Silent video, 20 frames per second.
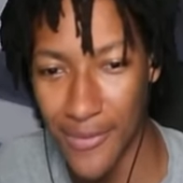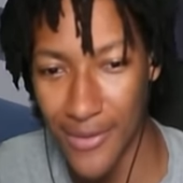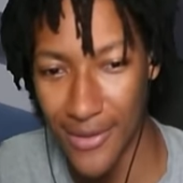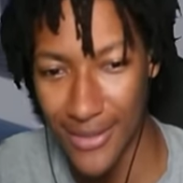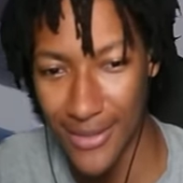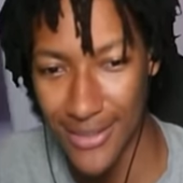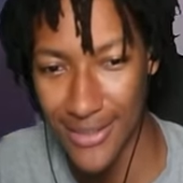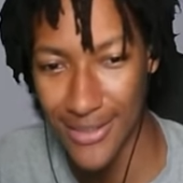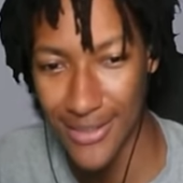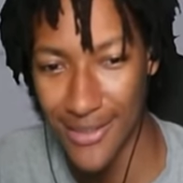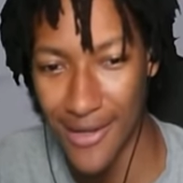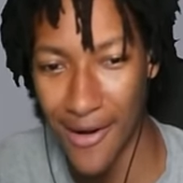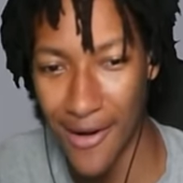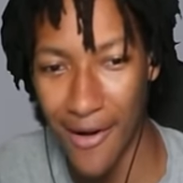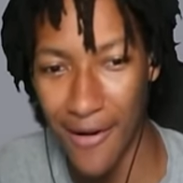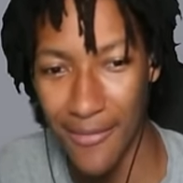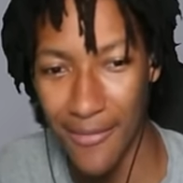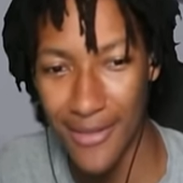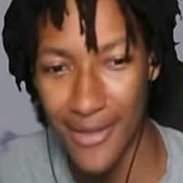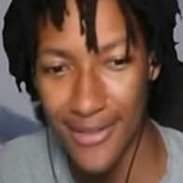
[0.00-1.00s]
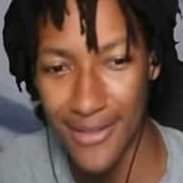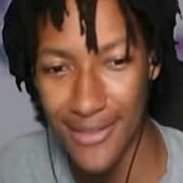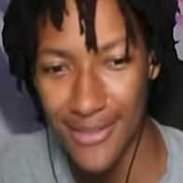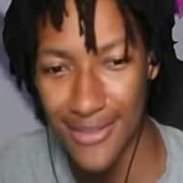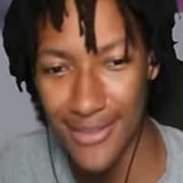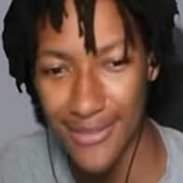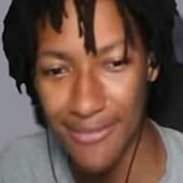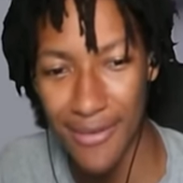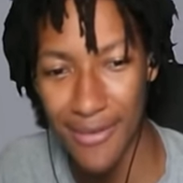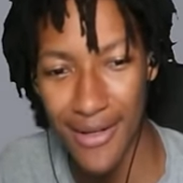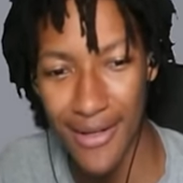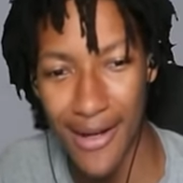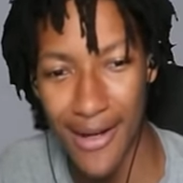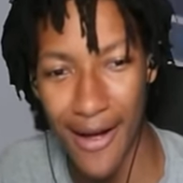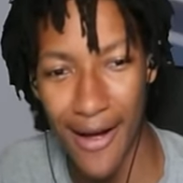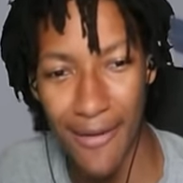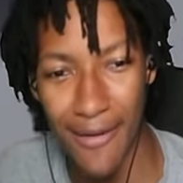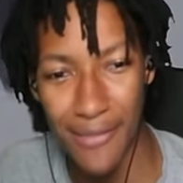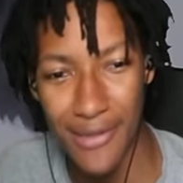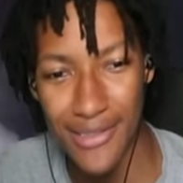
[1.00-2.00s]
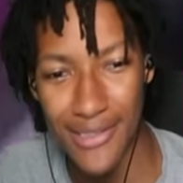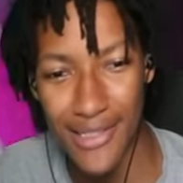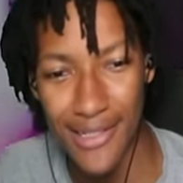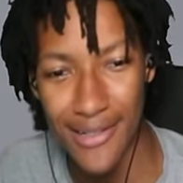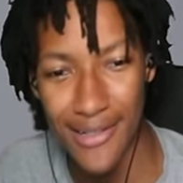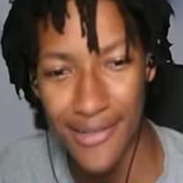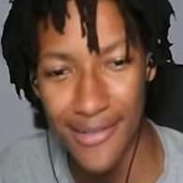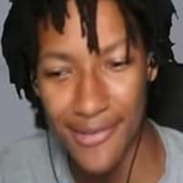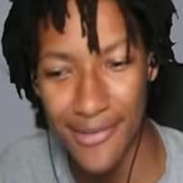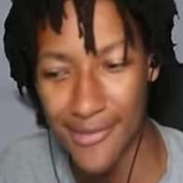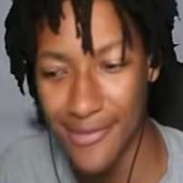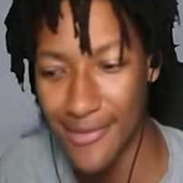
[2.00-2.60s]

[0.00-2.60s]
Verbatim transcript: It's just calm. That's it's been calm as hell.